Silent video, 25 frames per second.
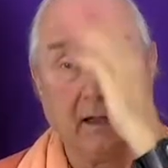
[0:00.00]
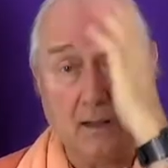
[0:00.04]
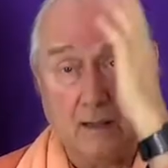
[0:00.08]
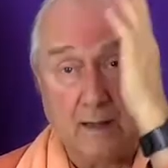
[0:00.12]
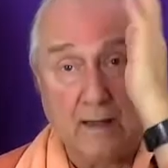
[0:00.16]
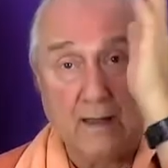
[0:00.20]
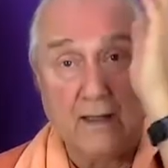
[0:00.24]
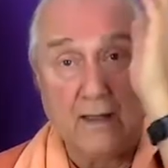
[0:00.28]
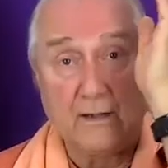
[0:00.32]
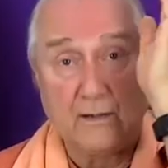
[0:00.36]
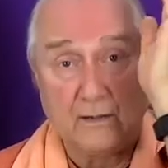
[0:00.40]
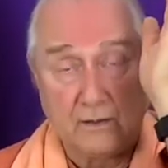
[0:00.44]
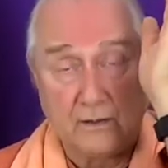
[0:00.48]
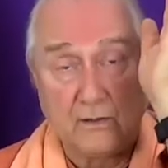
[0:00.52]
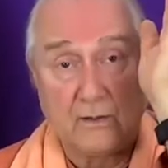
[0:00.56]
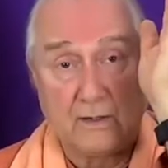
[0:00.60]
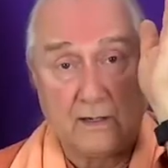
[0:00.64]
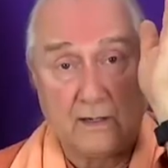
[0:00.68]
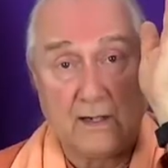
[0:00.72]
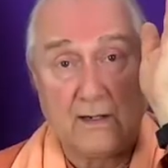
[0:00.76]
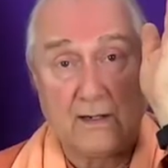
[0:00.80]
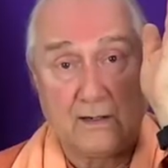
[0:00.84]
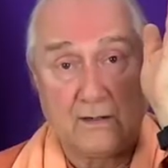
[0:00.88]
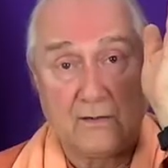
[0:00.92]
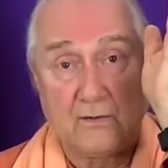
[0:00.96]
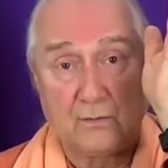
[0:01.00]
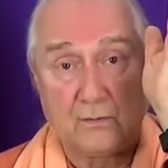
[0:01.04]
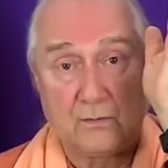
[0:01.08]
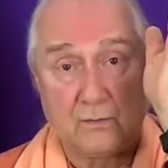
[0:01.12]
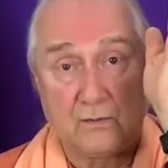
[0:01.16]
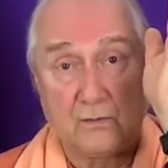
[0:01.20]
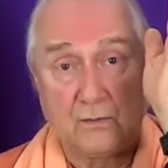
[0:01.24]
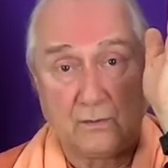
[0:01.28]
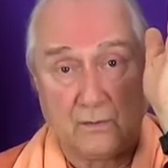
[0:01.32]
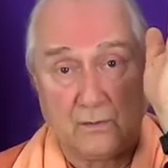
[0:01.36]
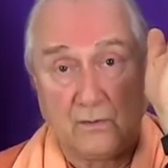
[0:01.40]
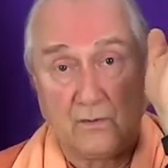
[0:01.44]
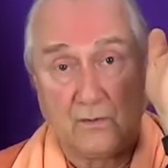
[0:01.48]
and you get
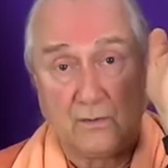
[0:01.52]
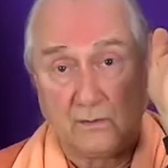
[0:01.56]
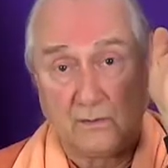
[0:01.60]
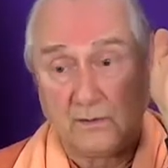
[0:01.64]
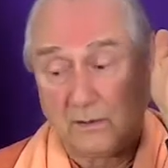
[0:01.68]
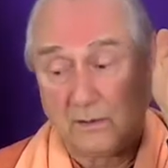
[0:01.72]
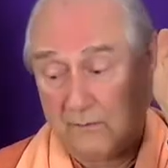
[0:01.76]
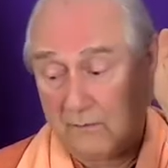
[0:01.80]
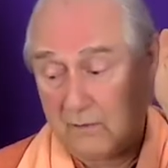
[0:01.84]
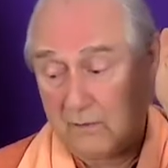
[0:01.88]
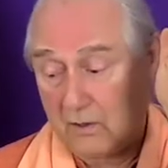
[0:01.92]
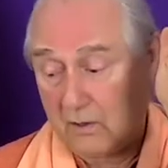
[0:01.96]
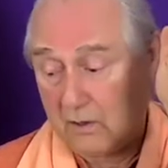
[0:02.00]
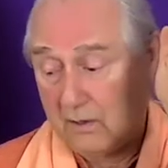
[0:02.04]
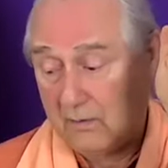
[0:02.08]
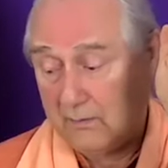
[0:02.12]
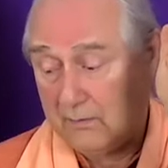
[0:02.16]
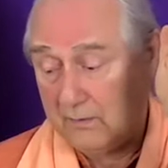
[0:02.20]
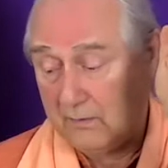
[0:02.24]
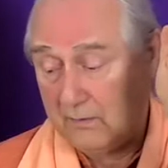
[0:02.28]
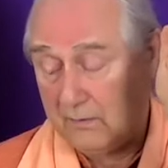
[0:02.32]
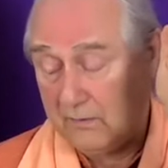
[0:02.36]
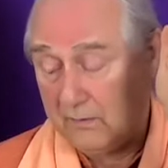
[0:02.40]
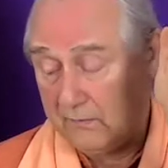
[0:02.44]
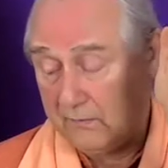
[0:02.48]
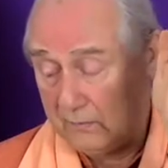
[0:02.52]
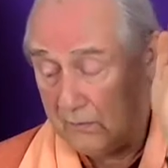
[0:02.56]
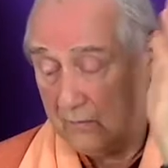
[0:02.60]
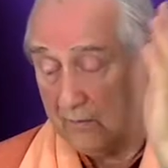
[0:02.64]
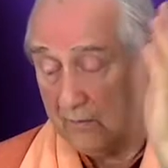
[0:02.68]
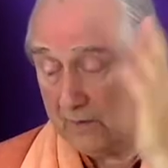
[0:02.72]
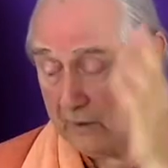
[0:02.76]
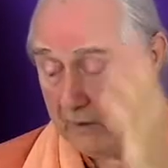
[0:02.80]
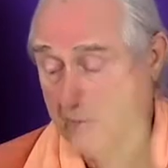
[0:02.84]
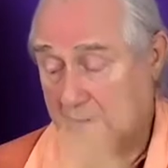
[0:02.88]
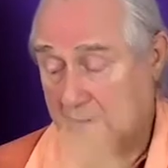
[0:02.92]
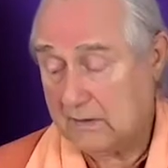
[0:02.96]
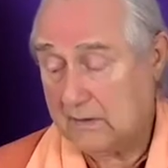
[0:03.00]
into nirvikalpa. So
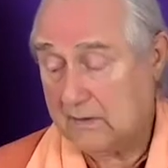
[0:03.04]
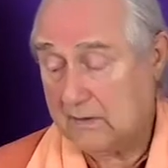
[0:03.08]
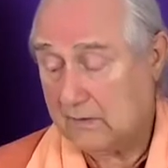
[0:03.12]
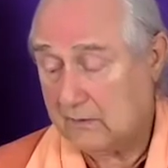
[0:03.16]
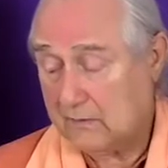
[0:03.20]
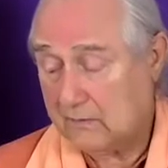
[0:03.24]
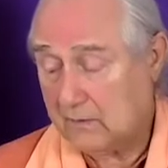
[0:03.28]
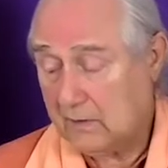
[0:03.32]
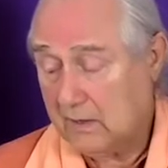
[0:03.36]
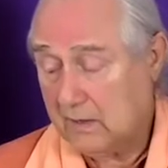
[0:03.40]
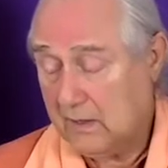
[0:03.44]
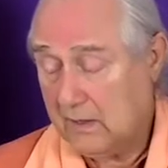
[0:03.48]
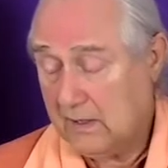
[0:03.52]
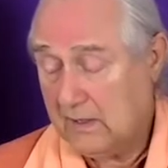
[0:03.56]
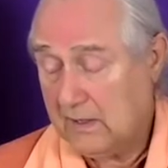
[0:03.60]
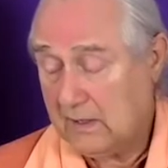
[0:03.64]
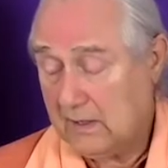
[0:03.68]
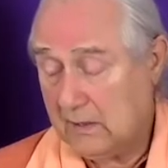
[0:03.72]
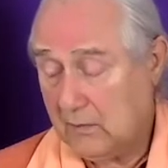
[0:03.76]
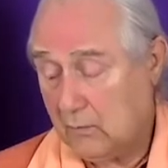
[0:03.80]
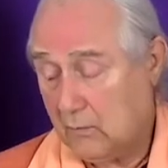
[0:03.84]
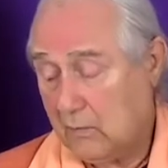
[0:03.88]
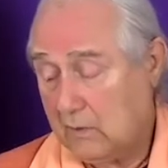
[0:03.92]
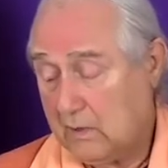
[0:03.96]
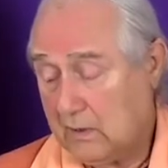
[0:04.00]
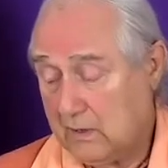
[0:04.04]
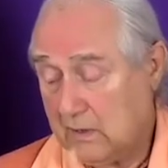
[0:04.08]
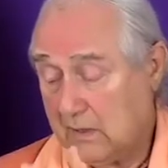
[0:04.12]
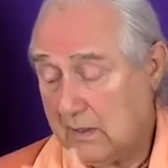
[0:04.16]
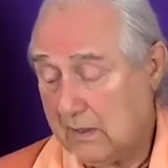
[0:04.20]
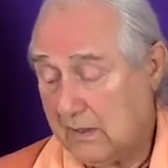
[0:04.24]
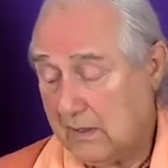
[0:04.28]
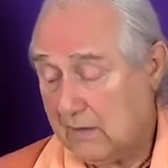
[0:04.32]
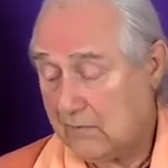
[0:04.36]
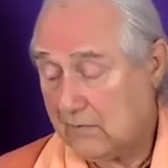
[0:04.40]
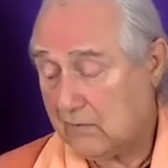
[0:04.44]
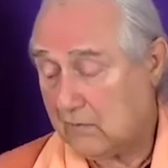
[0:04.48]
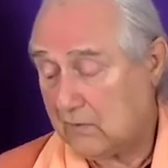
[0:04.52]
there it is. He
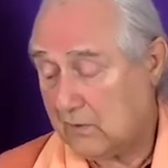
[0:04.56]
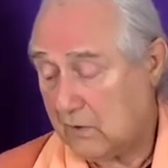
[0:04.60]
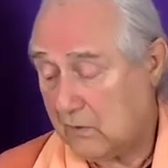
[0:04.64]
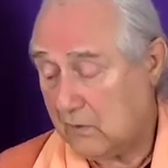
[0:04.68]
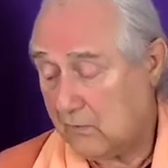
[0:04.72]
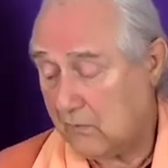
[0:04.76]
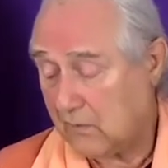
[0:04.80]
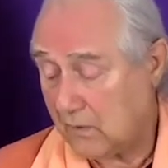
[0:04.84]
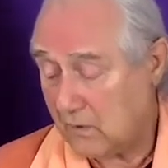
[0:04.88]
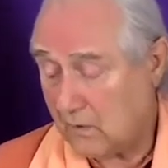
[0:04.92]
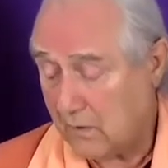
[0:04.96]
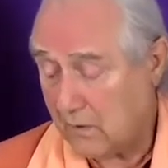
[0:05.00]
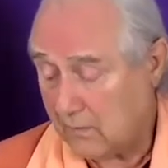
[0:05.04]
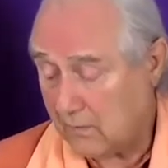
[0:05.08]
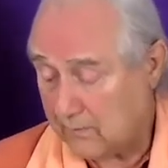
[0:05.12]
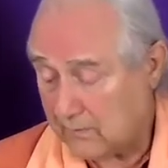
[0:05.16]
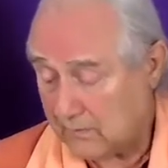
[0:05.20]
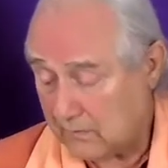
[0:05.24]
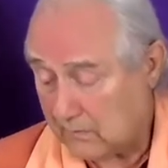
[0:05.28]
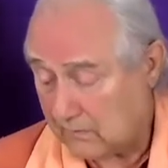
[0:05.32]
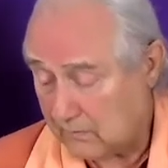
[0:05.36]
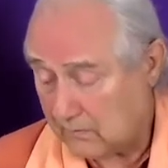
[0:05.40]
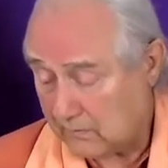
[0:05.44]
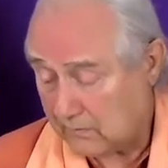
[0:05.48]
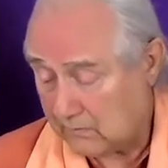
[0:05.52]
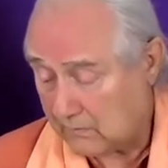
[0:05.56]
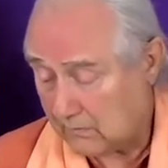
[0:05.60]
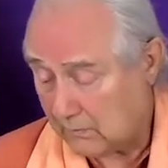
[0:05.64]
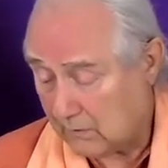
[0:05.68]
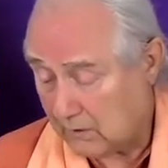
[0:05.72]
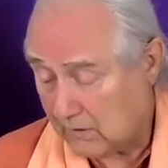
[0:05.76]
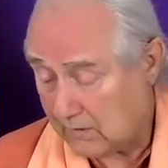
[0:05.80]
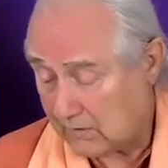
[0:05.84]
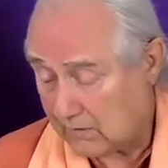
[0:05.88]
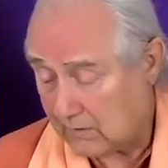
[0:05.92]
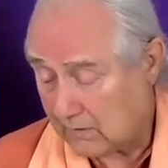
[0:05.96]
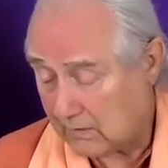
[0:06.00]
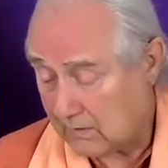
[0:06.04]
realized nirvikalpa
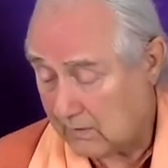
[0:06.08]
samadhi.